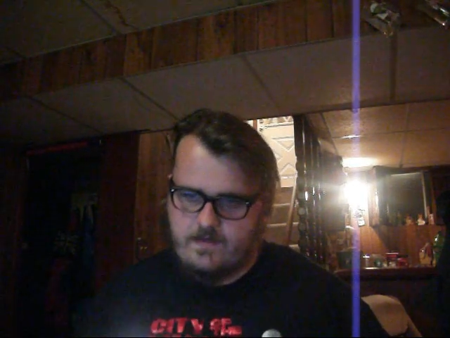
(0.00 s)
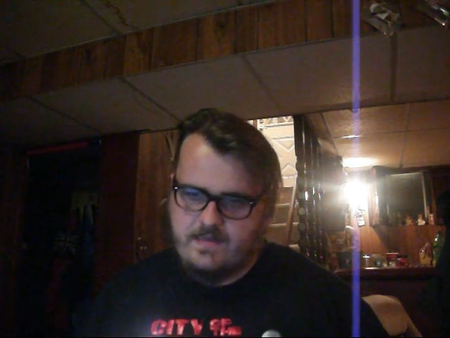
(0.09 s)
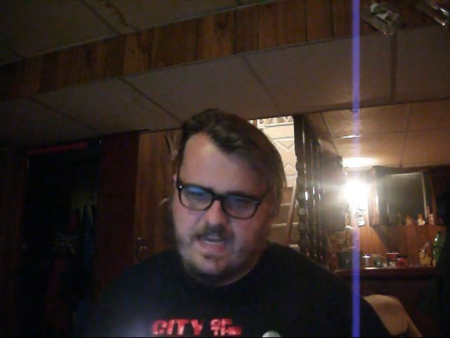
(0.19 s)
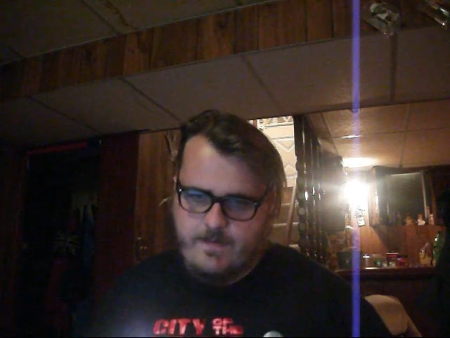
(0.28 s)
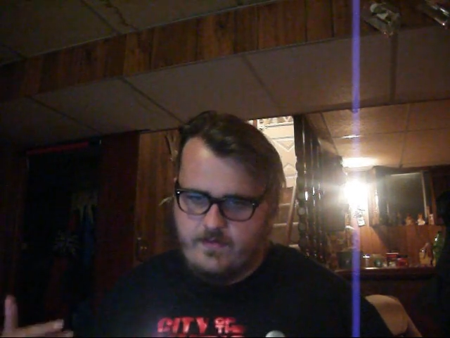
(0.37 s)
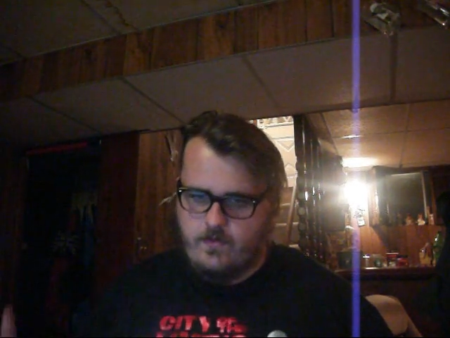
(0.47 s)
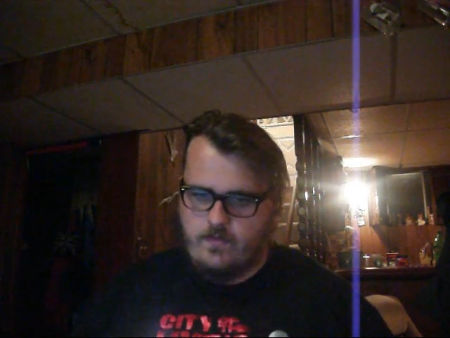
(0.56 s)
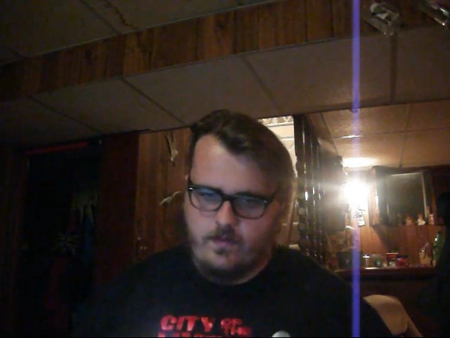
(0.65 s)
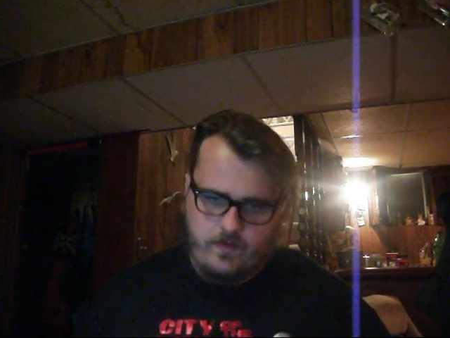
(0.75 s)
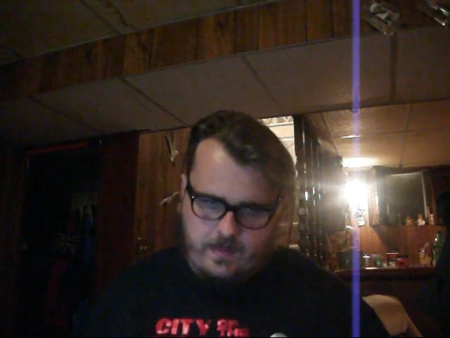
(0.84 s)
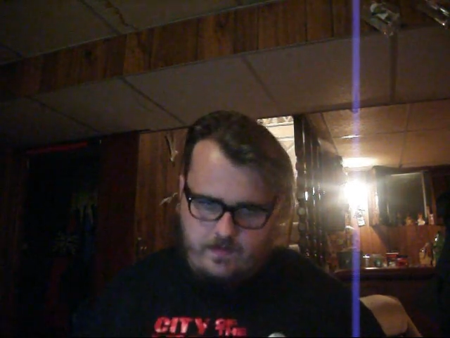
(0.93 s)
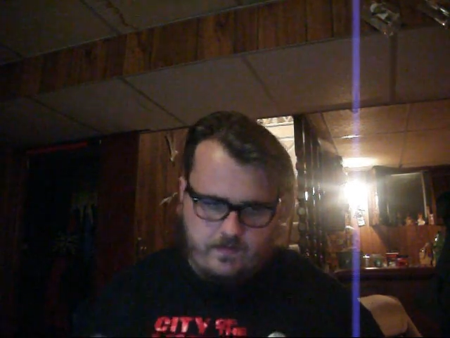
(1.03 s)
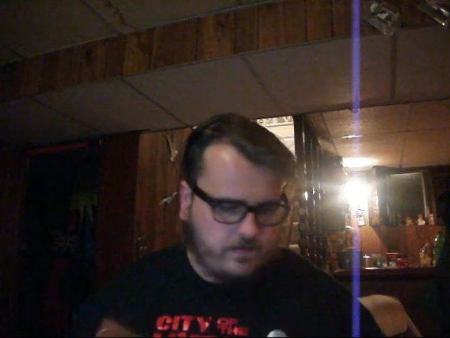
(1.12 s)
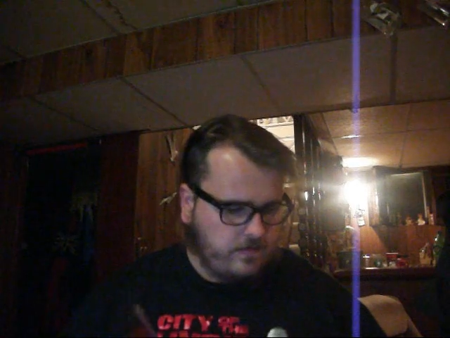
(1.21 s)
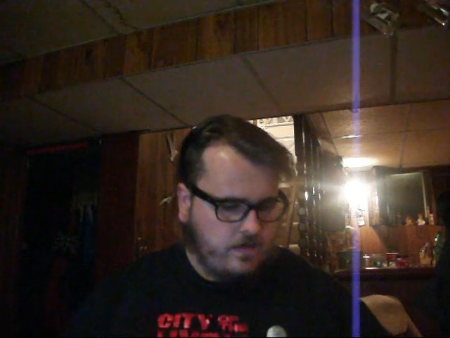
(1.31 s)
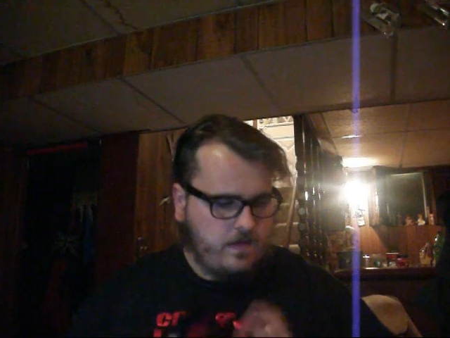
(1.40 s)
and 10 episodes on 3
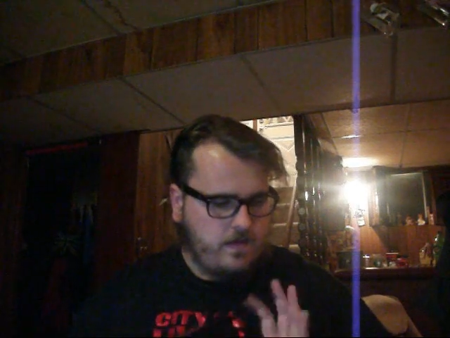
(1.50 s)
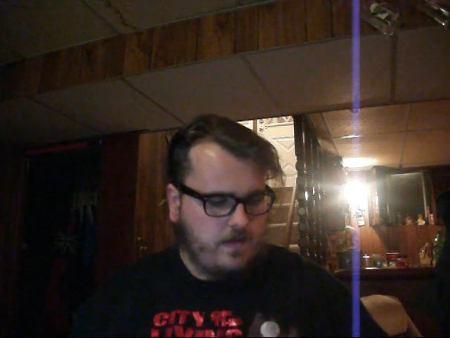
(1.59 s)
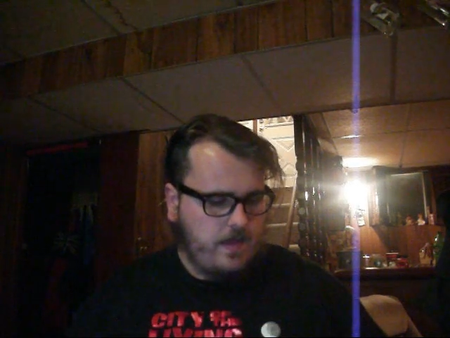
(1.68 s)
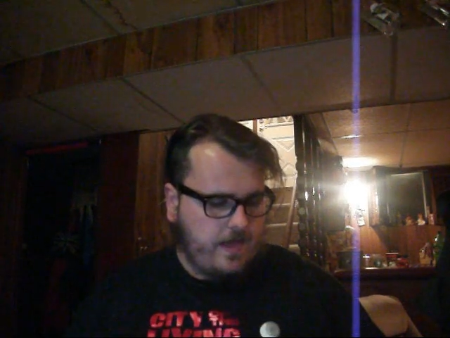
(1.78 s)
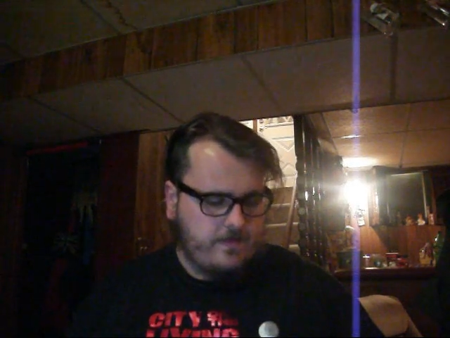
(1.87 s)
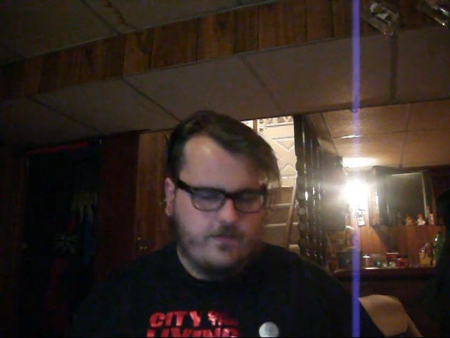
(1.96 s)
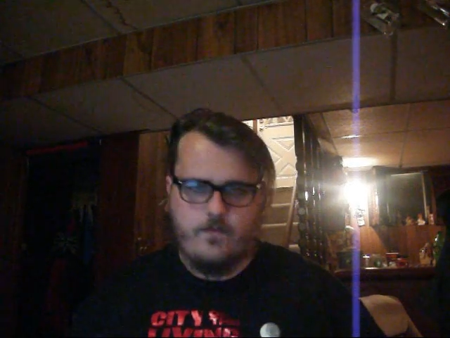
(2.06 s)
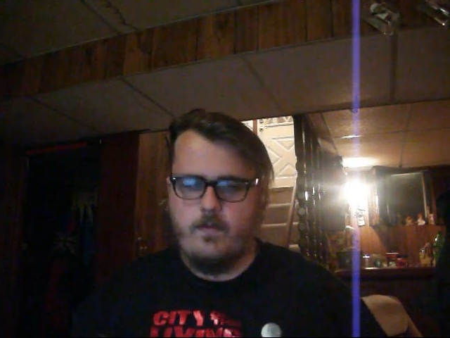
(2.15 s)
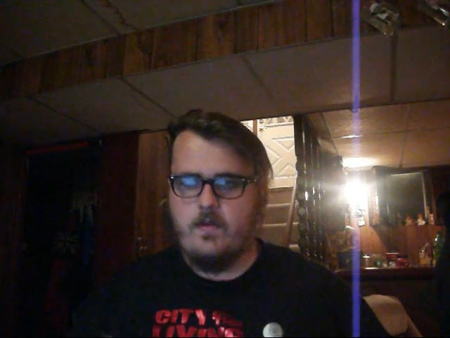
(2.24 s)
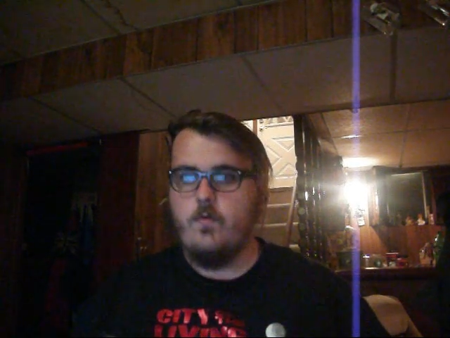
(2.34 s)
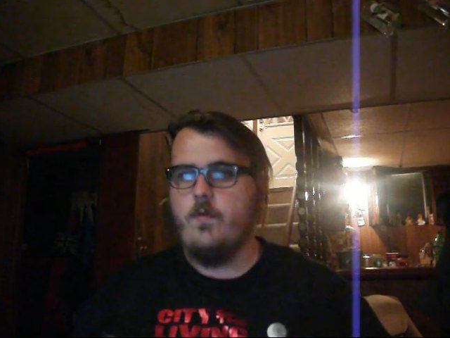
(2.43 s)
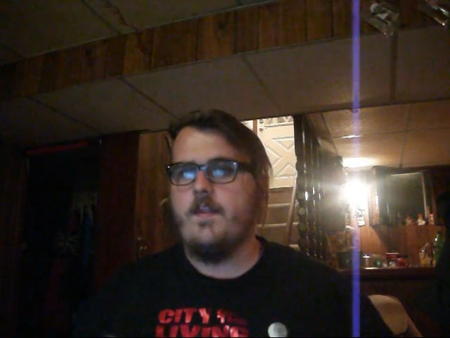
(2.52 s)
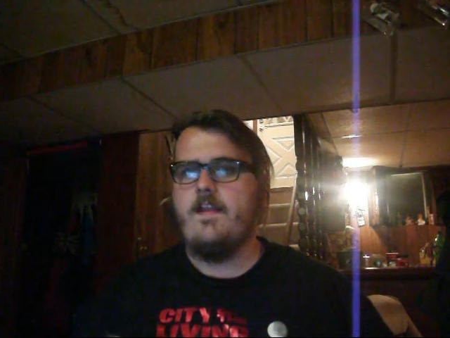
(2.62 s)
discs. And so it's really cool.